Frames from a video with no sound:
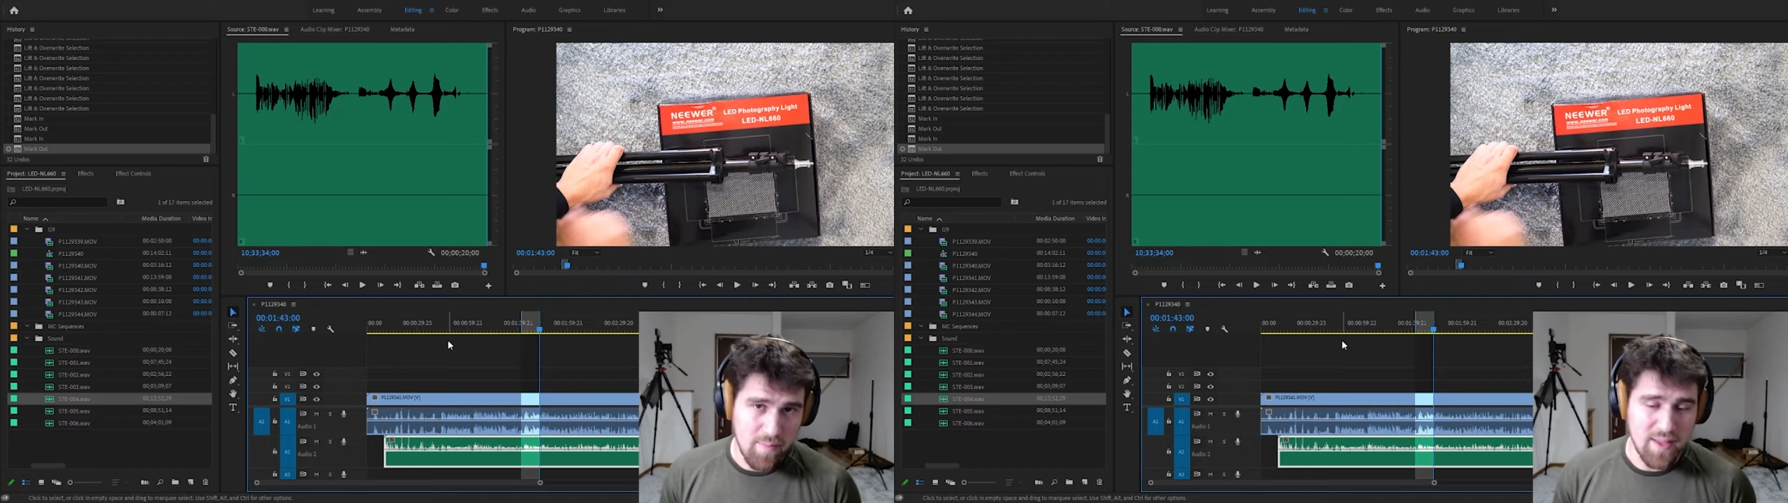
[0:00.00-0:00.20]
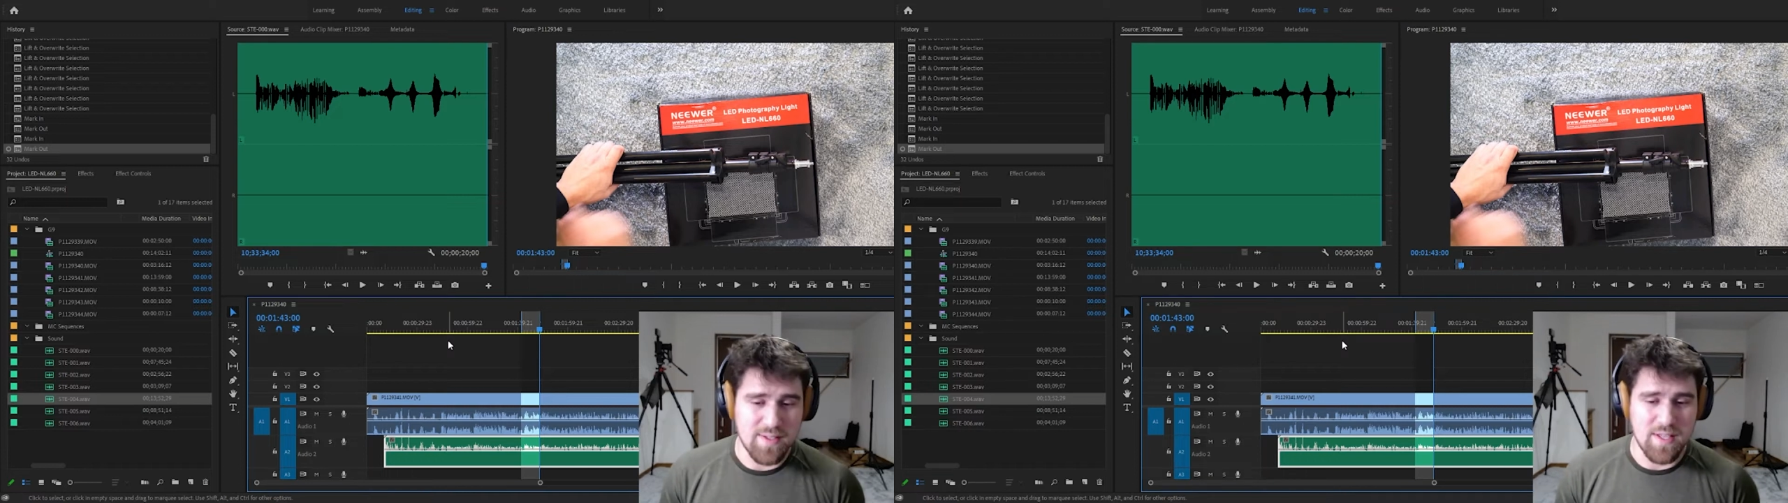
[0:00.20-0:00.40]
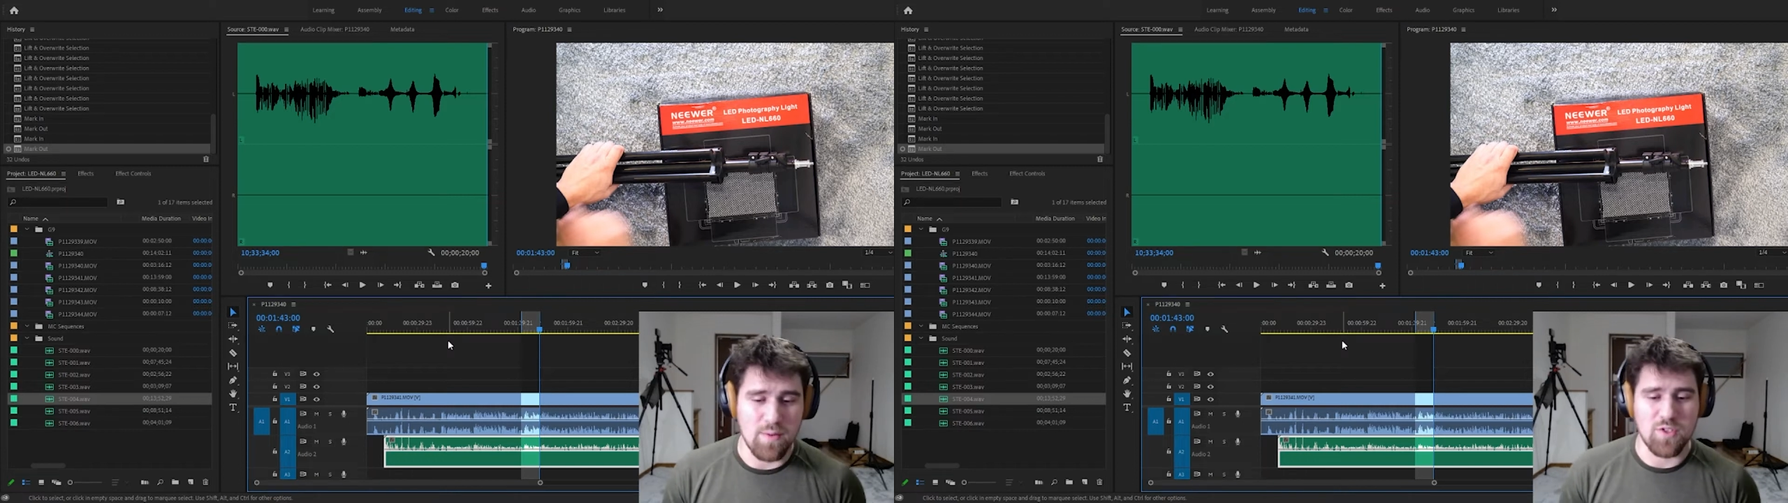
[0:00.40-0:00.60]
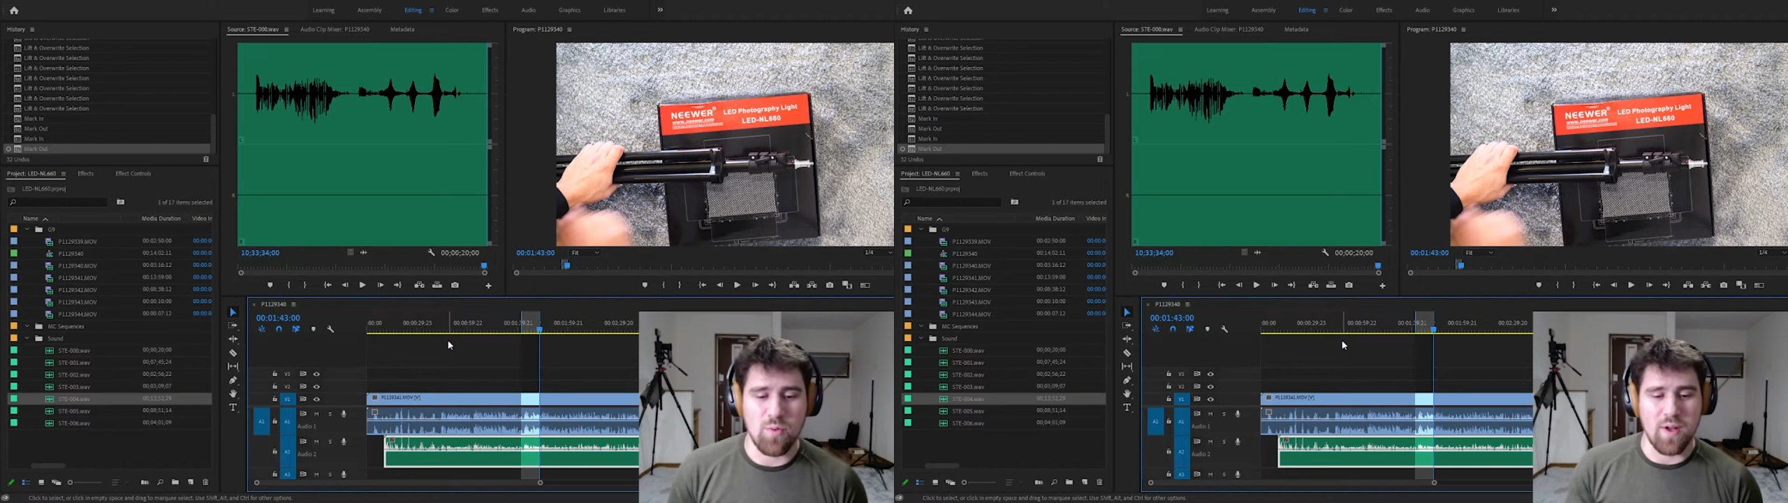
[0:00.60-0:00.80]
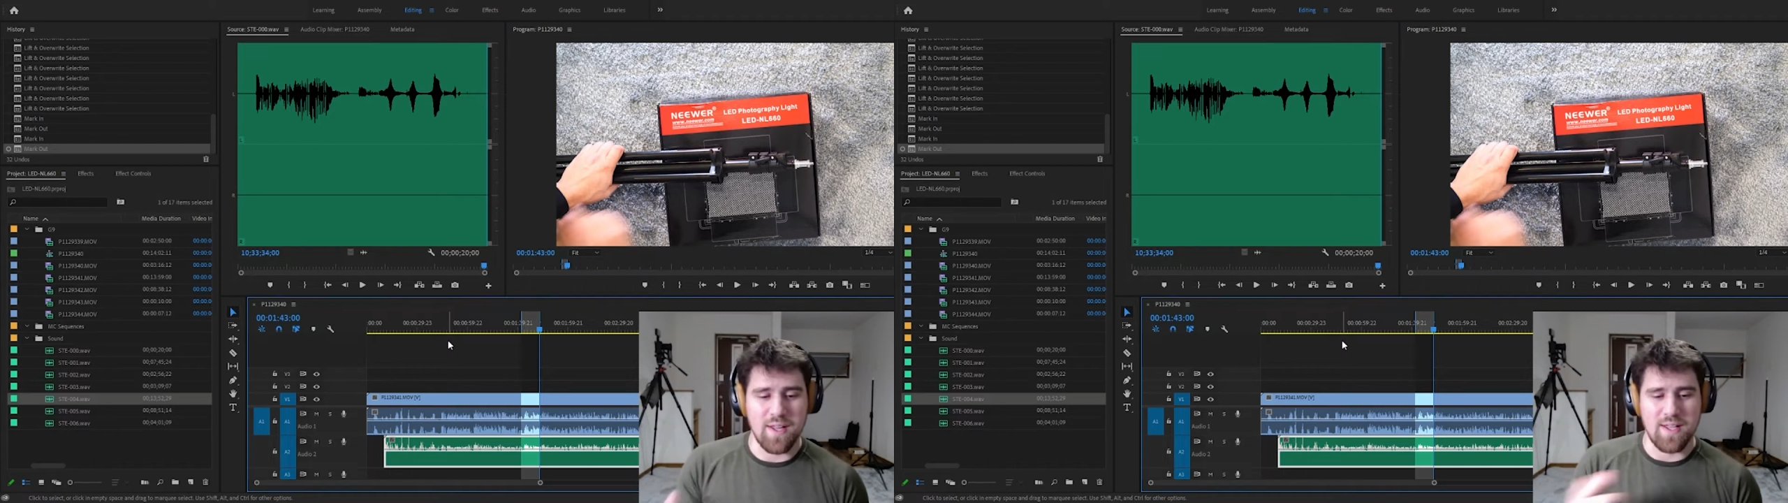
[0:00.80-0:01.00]
and see which
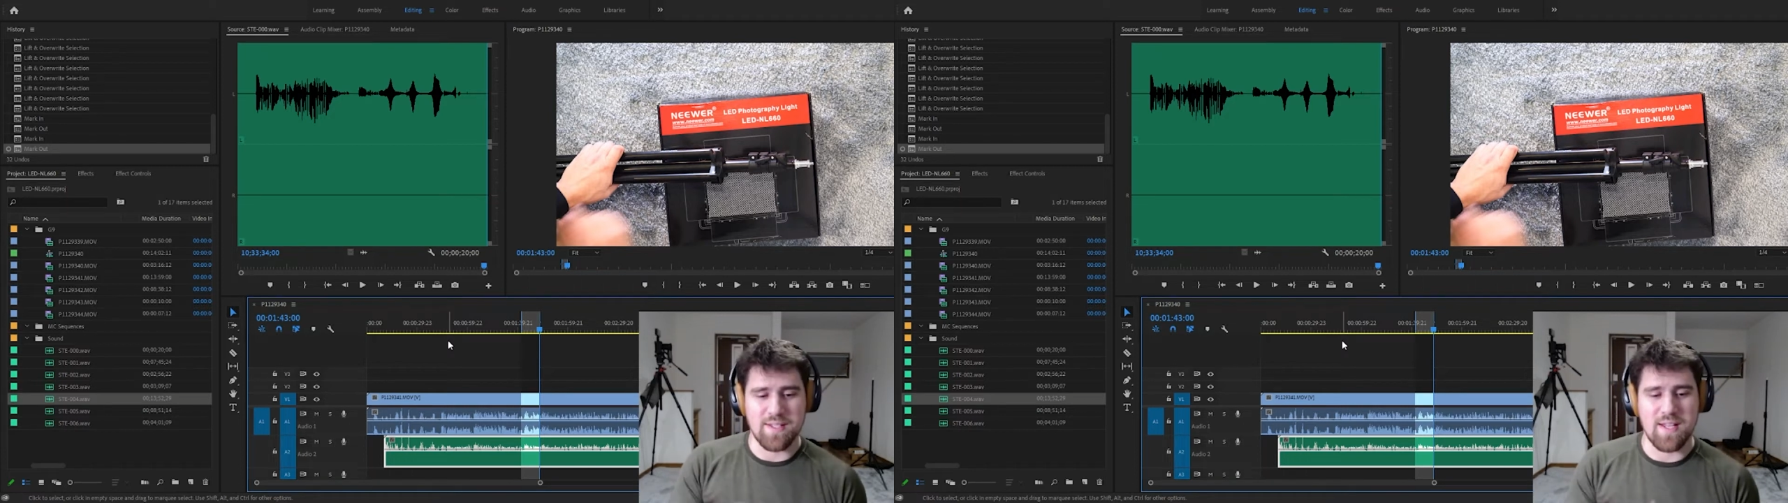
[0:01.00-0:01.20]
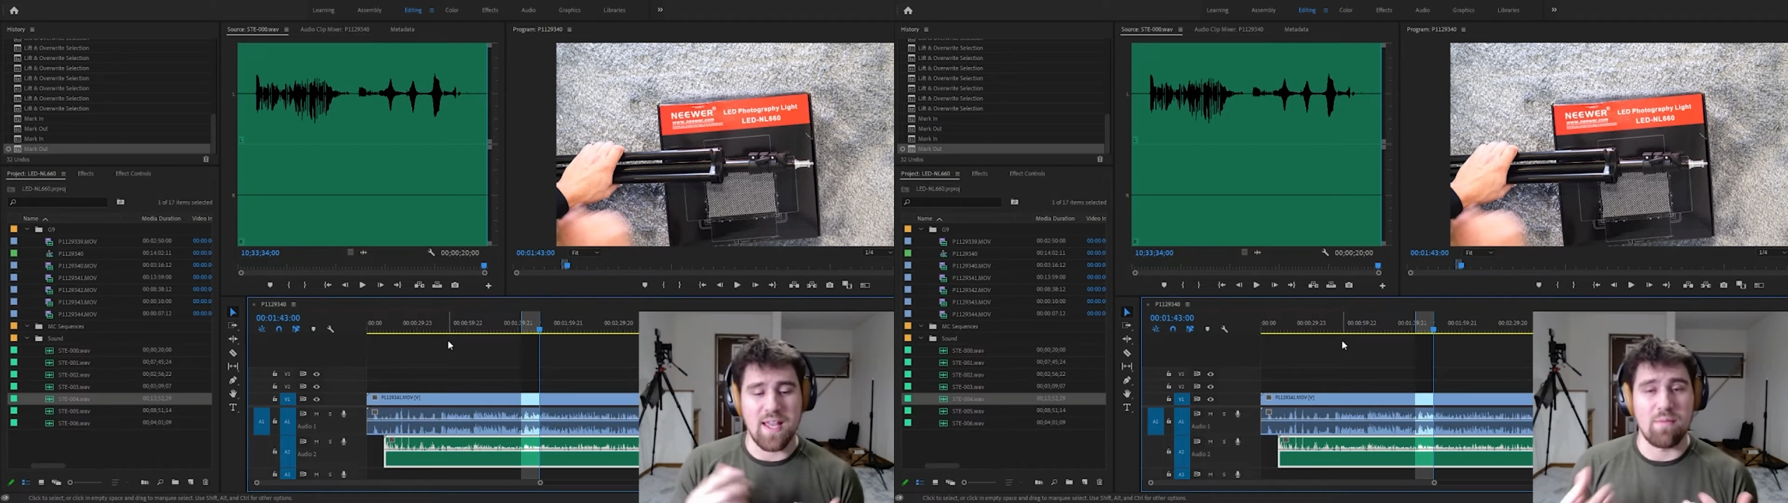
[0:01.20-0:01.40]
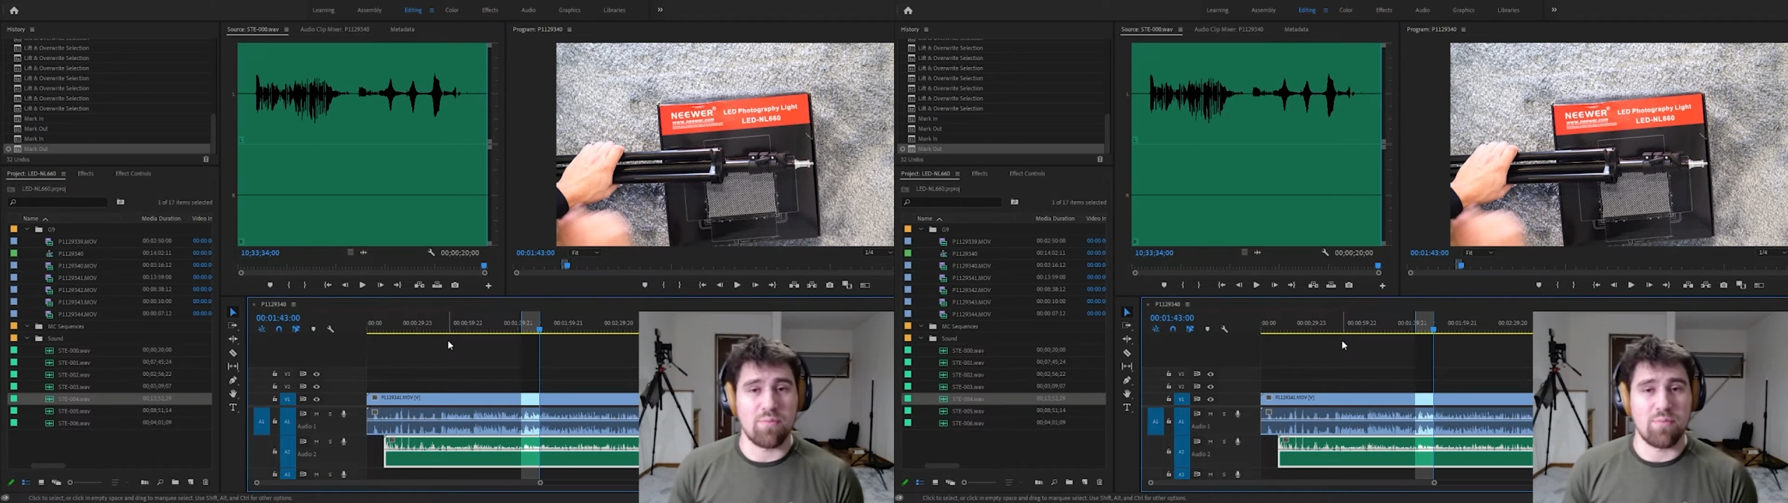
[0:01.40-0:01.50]
one is taking